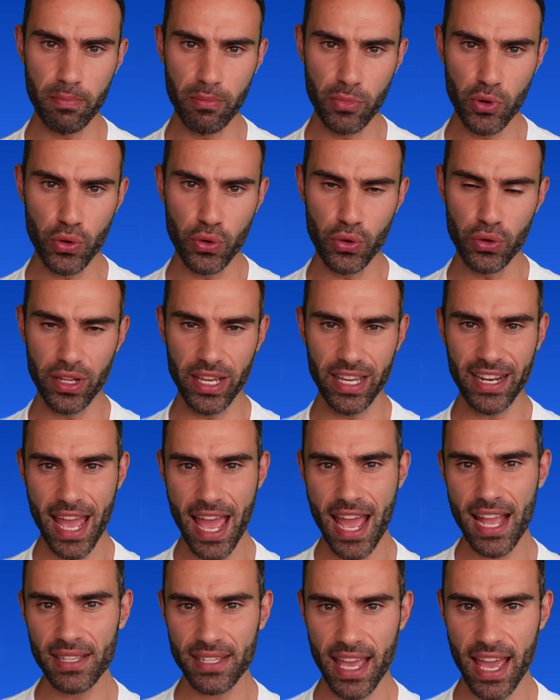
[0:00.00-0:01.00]
mood,
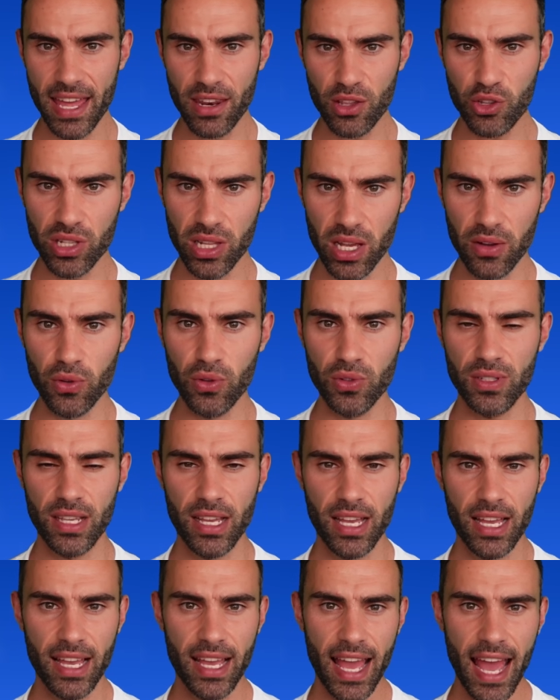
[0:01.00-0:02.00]
enhance energy levels,
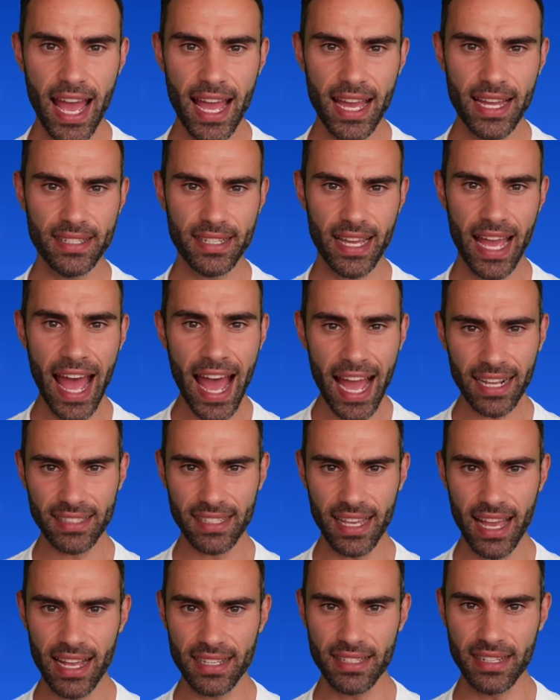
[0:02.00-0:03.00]
and
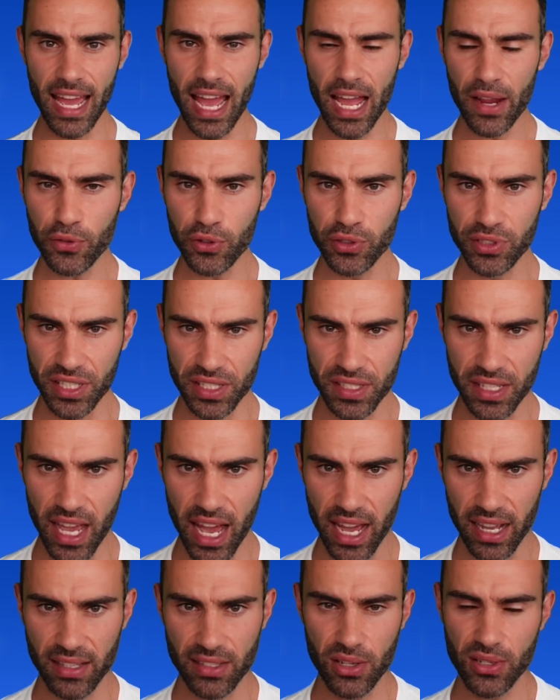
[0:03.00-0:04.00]
act as an
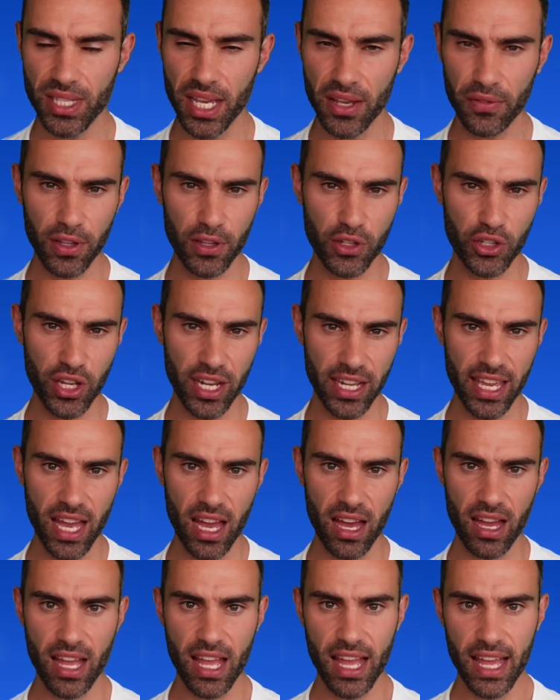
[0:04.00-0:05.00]
aphrodisiac. So definitely check
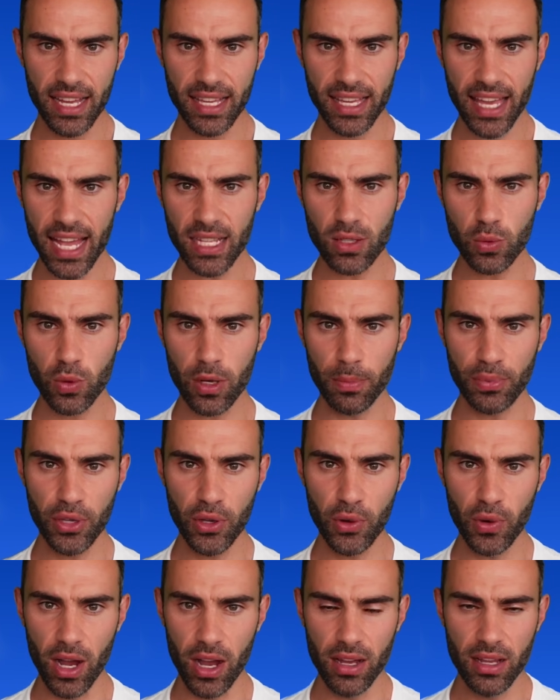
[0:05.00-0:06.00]
out Catuaba
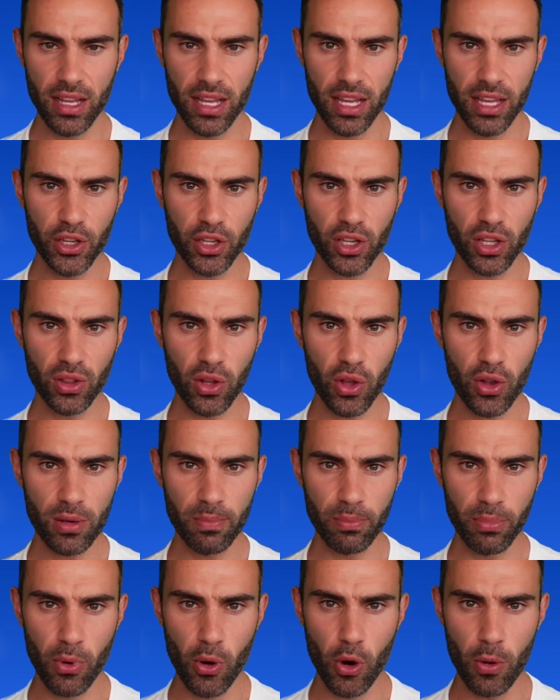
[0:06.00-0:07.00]
Pure. You can
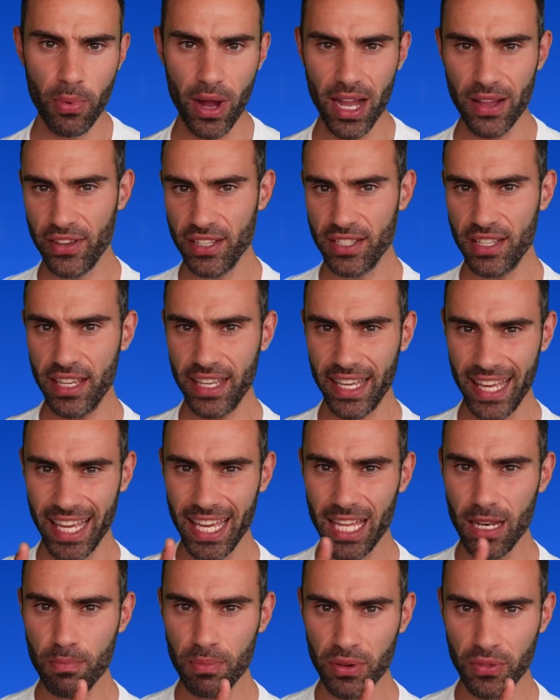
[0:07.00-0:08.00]
learn more by visiting
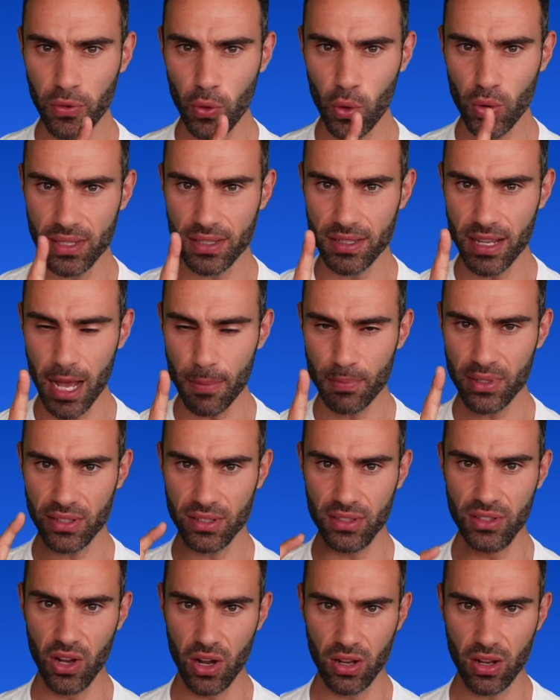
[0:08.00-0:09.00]
in before
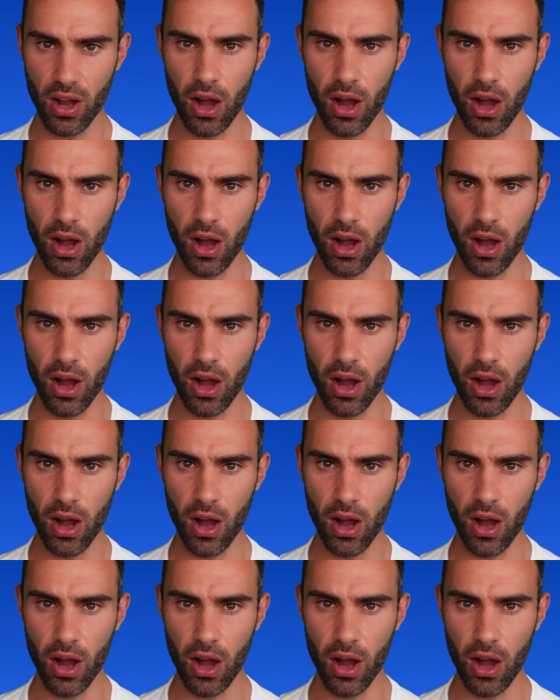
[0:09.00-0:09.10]
supps dot